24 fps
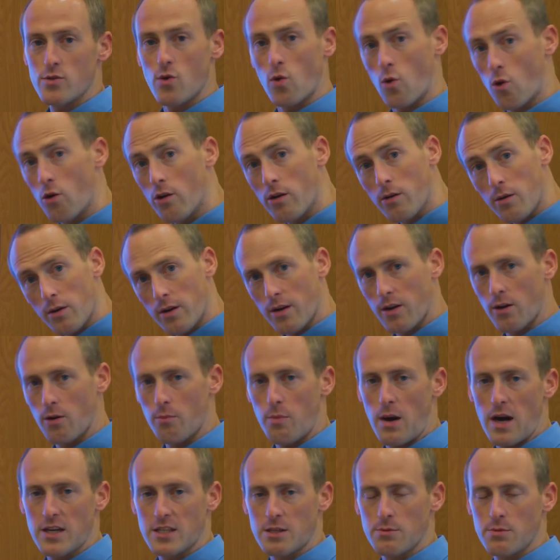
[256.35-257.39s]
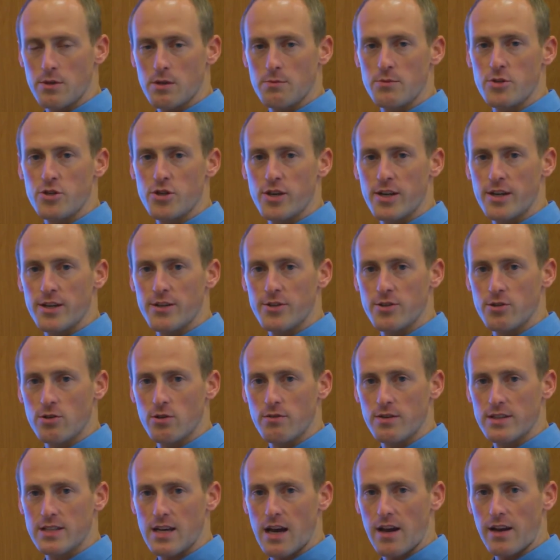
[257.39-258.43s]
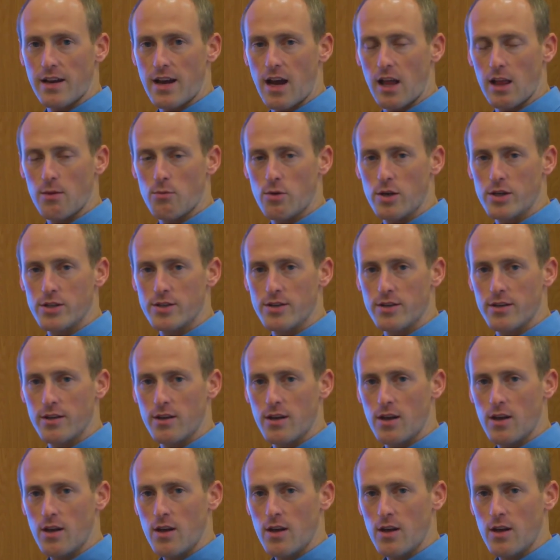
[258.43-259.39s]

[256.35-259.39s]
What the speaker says: or possibly a machine issue if it's out of calibration,